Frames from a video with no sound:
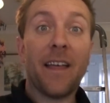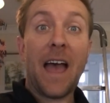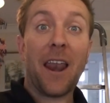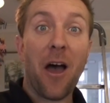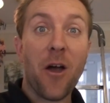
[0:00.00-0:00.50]

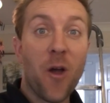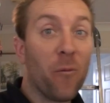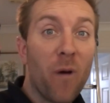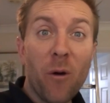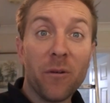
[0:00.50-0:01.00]
Hello
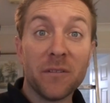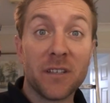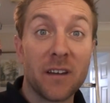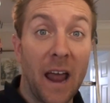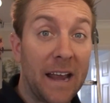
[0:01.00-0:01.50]
and welcome
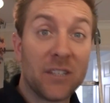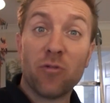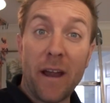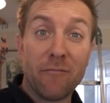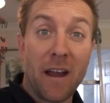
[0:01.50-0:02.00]
to today's
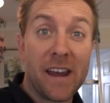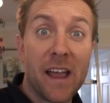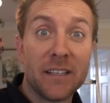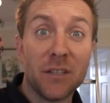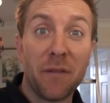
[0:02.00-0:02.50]
Trade
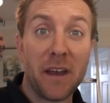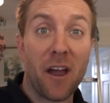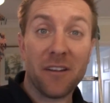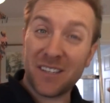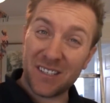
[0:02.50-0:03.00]
Radiators
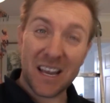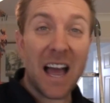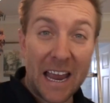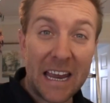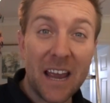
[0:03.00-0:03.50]
video.
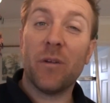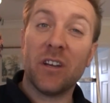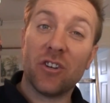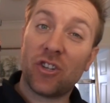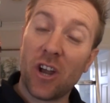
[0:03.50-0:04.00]
Today we're
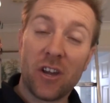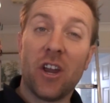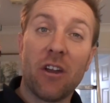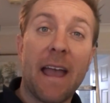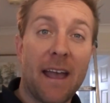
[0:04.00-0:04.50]
going to show
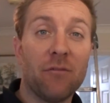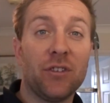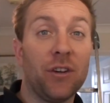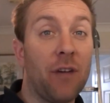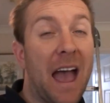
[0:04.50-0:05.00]
you how
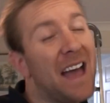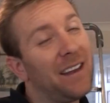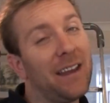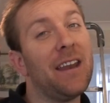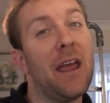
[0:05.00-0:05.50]
to
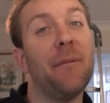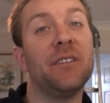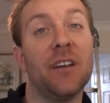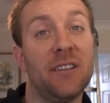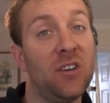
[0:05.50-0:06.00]
add
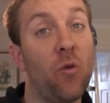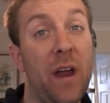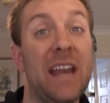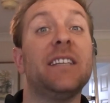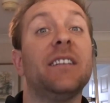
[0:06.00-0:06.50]
inhibitor to your
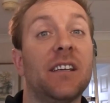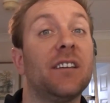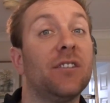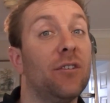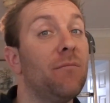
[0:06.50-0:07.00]
heating
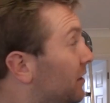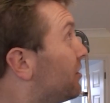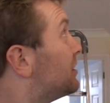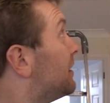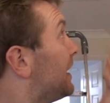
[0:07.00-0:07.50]
system
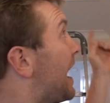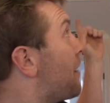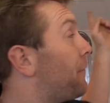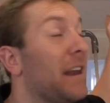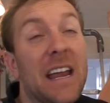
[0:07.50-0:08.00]
using the
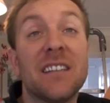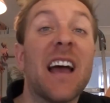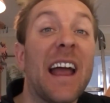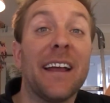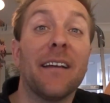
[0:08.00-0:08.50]
F&E
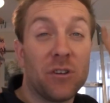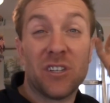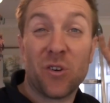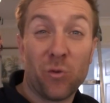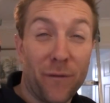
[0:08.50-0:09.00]
tank, which
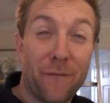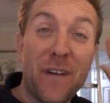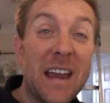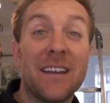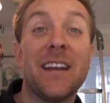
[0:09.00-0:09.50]
is called the
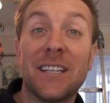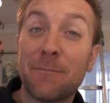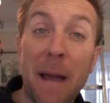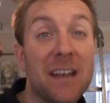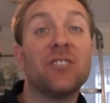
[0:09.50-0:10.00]
feed and
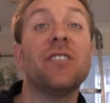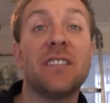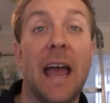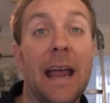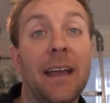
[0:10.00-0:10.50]
expansion
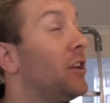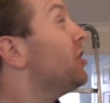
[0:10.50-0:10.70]
tank that